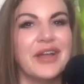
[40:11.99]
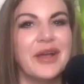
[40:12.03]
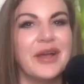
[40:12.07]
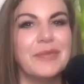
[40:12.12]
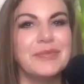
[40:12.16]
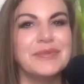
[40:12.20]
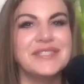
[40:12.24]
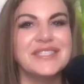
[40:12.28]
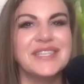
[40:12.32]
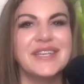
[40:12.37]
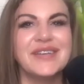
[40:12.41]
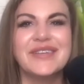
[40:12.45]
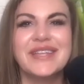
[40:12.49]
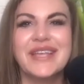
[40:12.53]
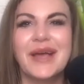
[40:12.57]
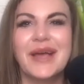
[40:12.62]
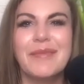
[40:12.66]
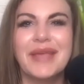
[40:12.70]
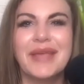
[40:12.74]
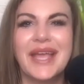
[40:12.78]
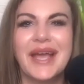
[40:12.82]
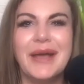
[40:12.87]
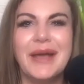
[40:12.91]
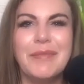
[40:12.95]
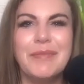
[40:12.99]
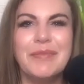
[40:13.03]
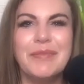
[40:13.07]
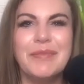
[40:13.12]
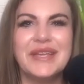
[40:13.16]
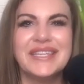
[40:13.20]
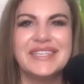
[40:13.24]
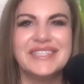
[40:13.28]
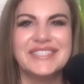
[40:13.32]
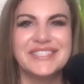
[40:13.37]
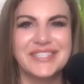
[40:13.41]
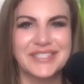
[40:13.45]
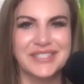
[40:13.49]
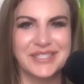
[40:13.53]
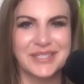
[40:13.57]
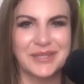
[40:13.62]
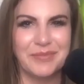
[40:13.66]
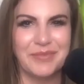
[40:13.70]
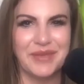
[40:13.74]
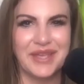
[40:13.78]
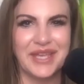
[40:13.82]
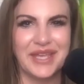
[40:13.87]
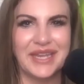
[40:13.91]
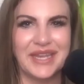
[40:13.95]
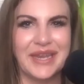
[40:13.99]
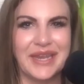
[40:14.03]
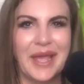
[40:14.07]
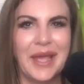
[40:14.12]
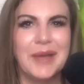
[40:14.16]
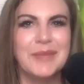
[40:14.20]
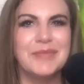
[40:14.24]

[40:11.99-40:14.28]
episode coming up in just a bit.